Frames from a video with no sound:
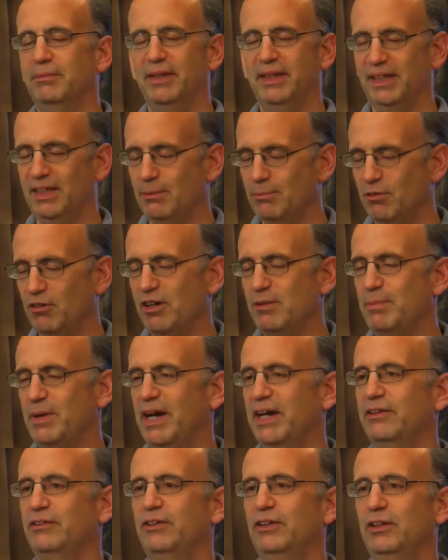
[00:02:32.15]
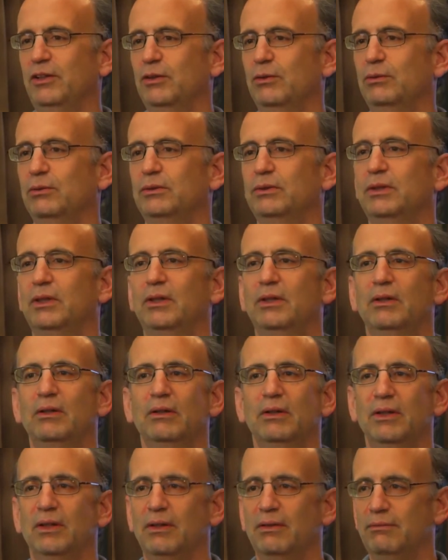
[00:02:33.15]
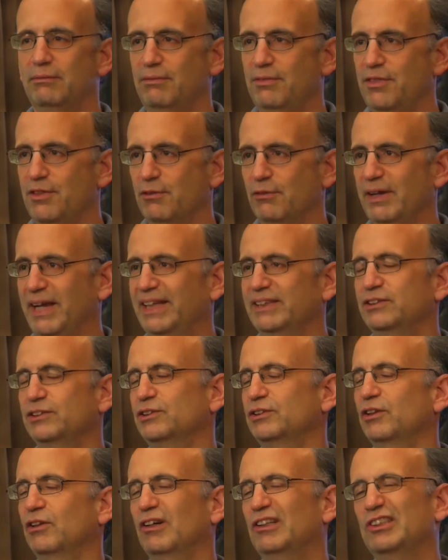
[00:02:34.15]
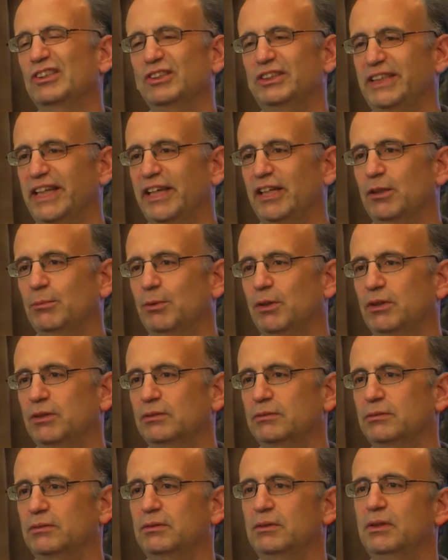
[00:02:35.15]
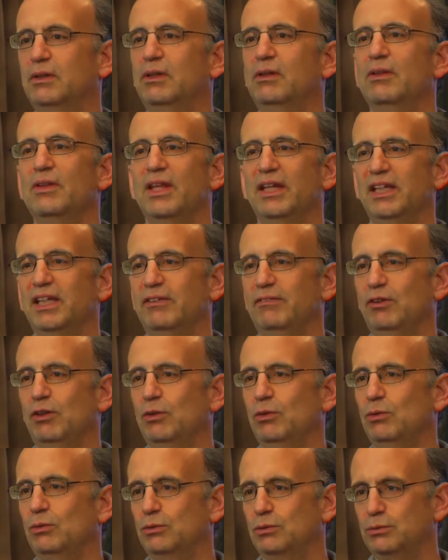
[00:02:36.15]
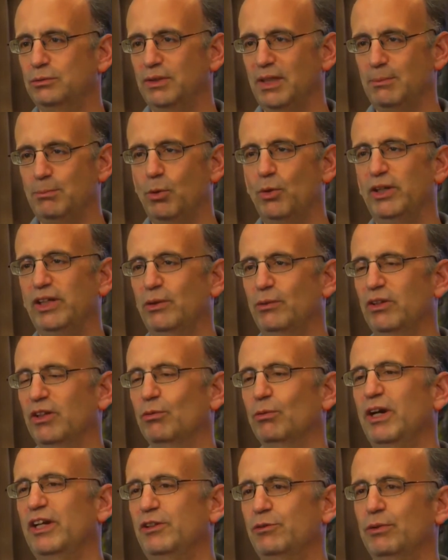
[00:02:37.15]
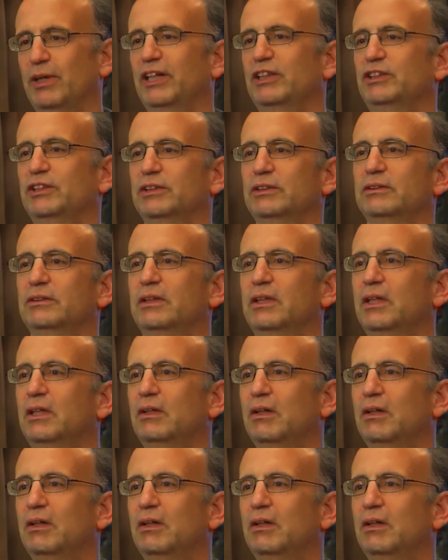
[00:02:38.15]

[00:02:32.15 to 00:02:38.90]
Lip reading: They get right back to you. Their answers are understandable. They point you in the right direction.